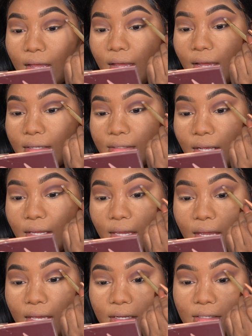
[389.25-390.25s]
as I
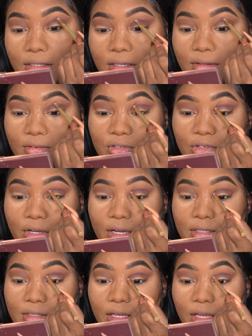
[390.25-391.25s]
can to give you
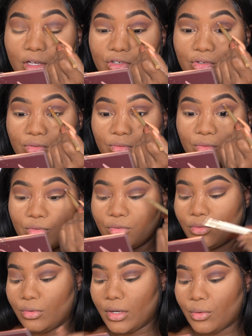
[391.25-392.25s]
guys like a
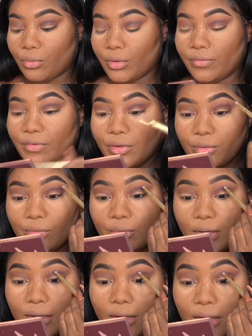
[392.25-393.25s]
true
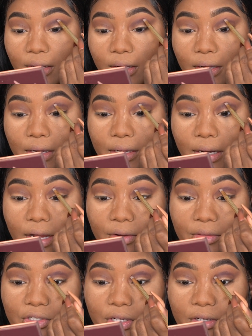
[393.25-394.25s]
review on how
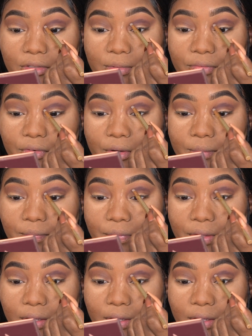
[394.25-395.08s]
the shadows perform.